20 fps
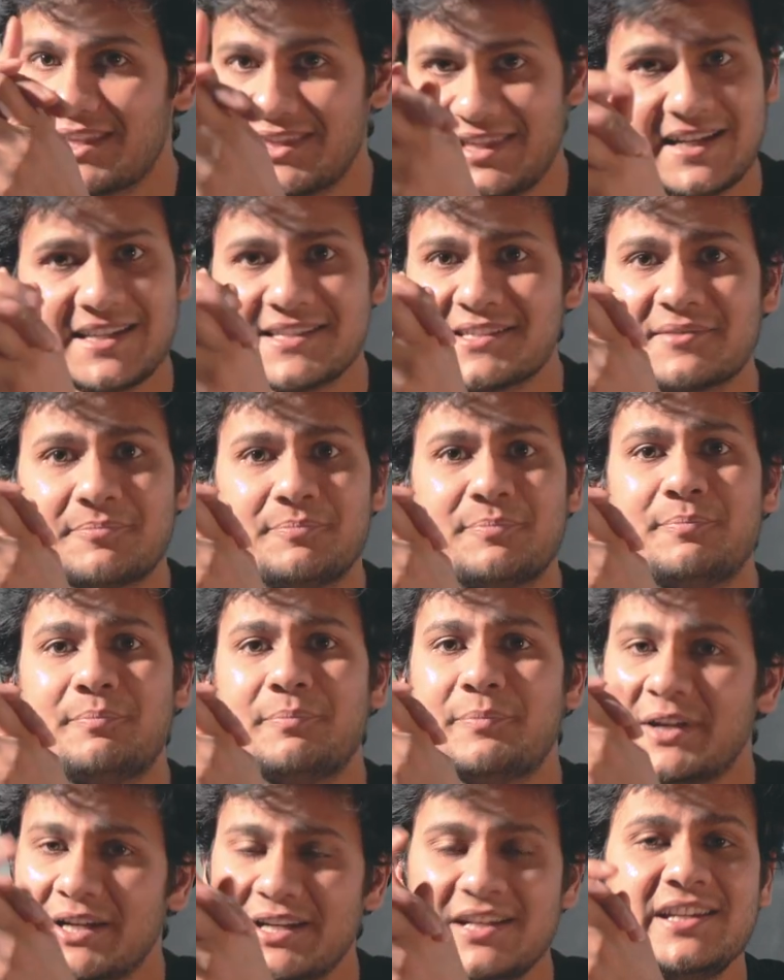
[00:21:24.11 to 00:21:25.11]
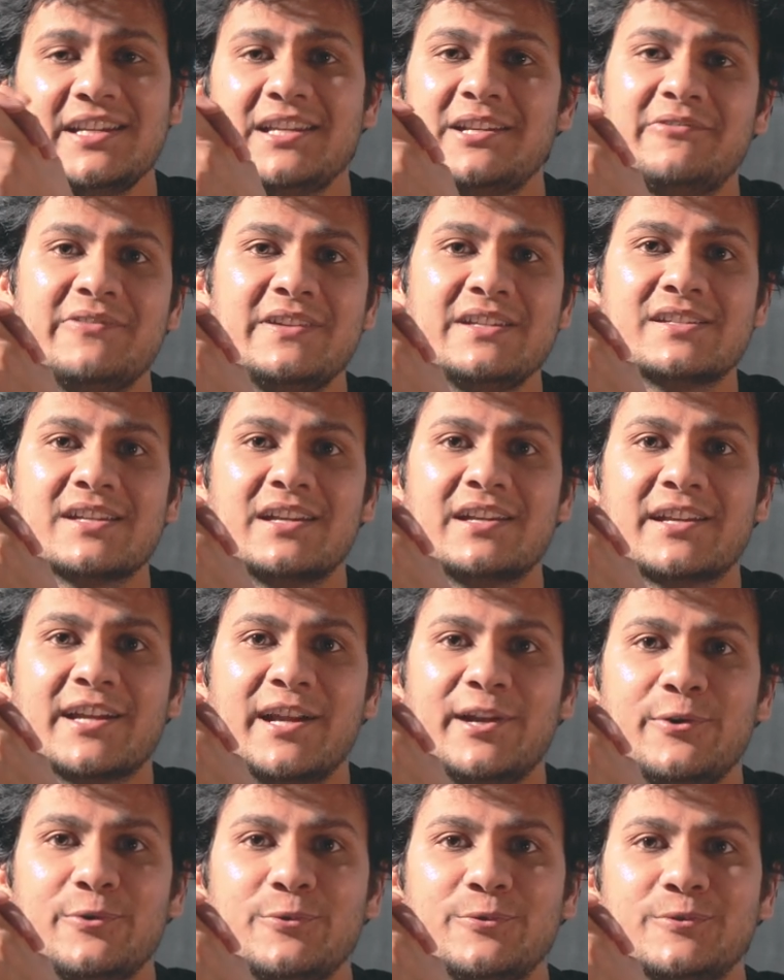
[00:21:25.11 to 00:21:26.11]
That is a pretty neat feature it
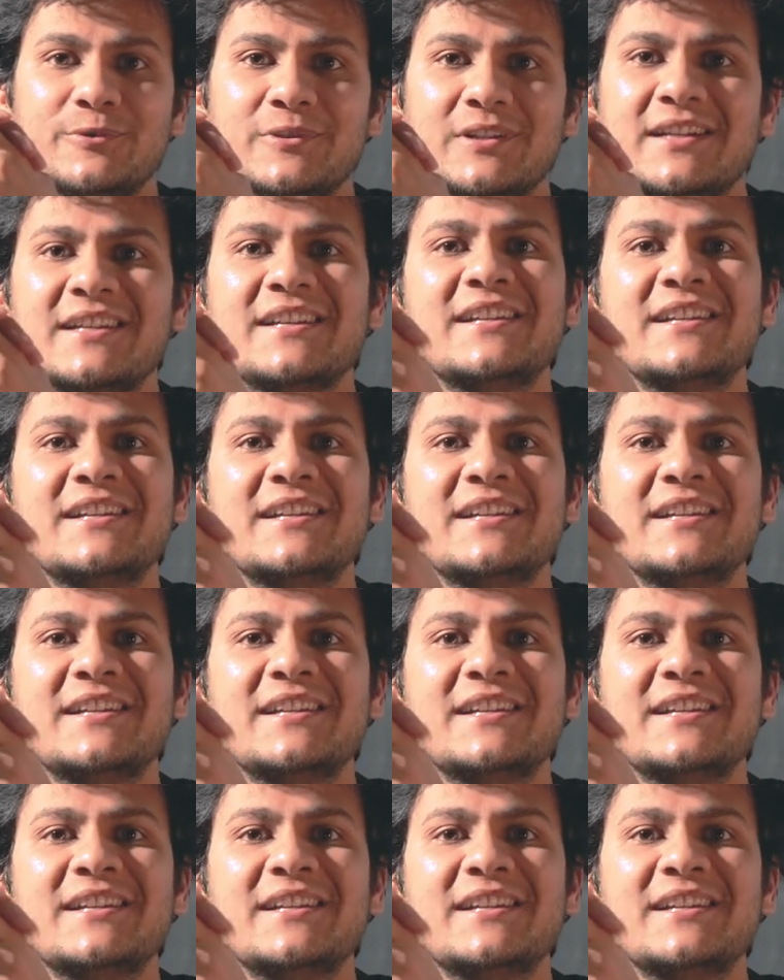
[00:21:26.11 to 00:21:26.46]
can do.